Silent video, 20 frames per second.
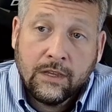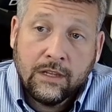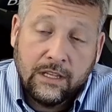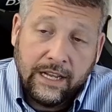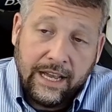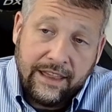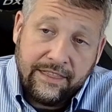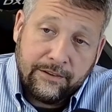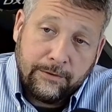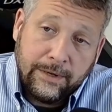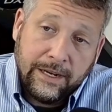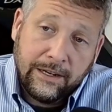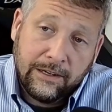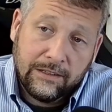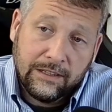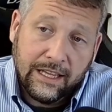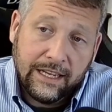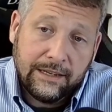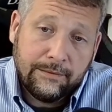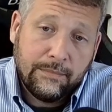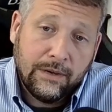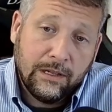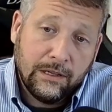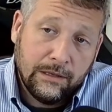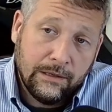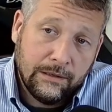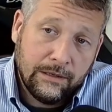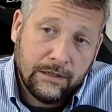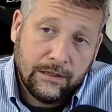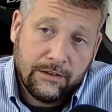You got 300
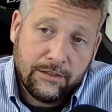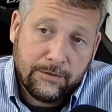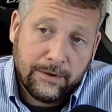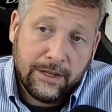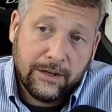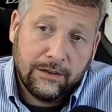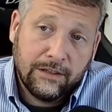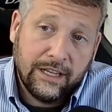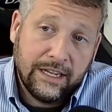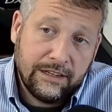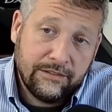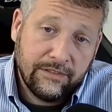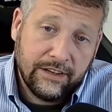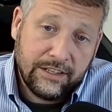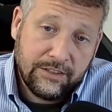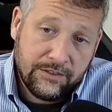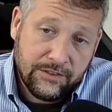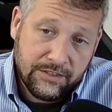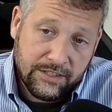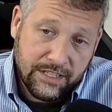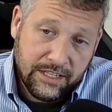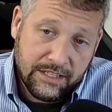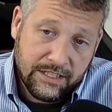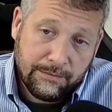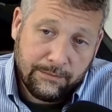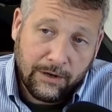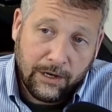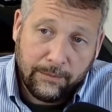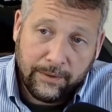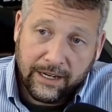light fixtures in this
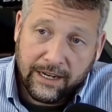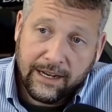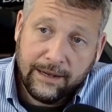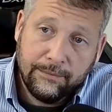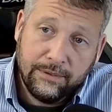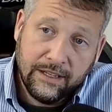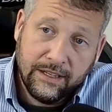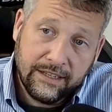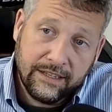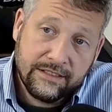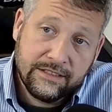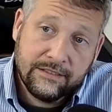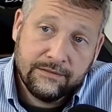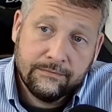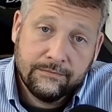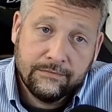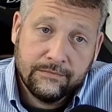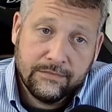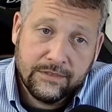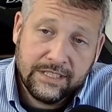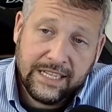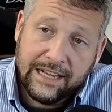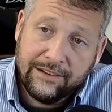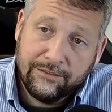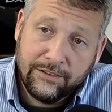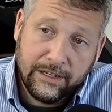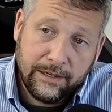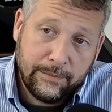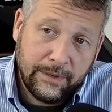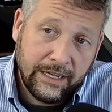apartment complex. It's not
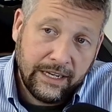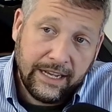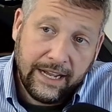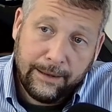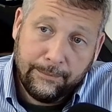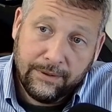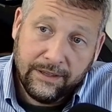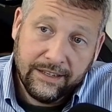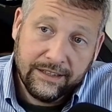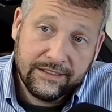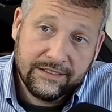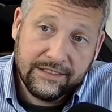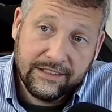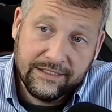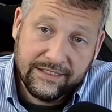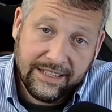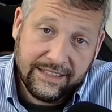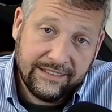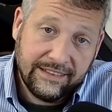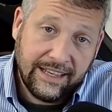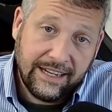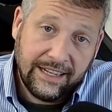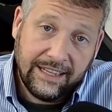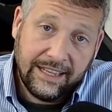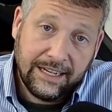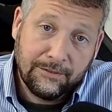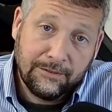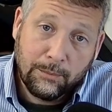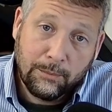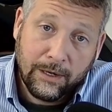a very big complex because that's not a
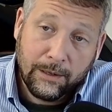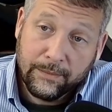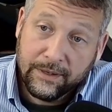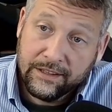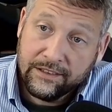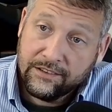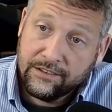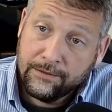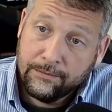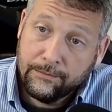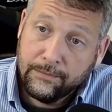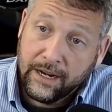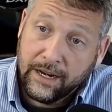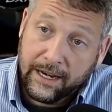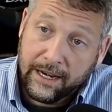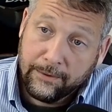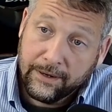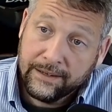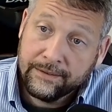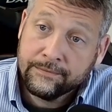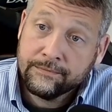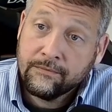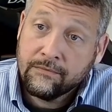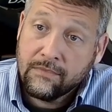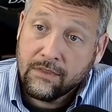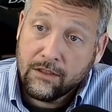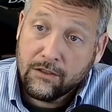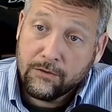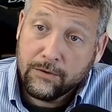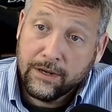lot of apartments. But anyway,
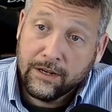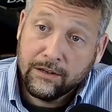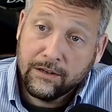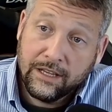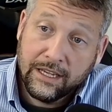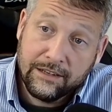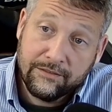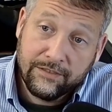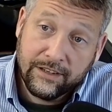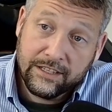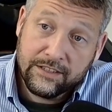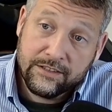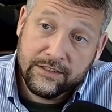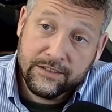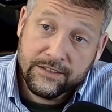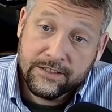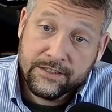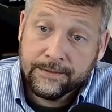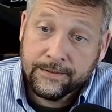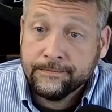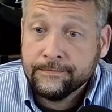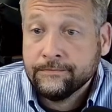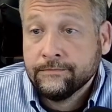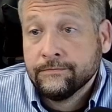300 light fixtures.